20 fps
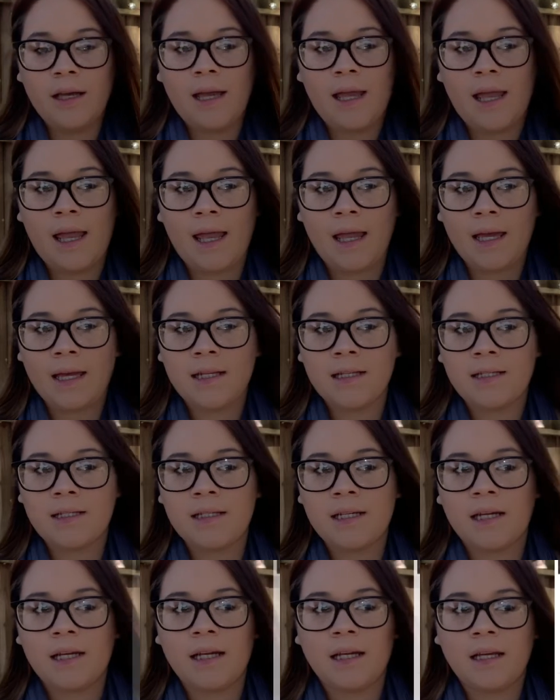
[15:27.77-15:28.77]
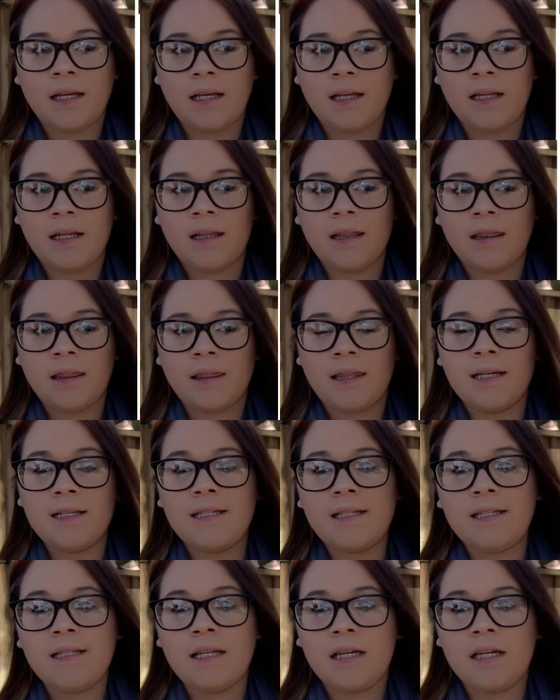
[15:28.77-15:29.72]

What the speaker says: and this is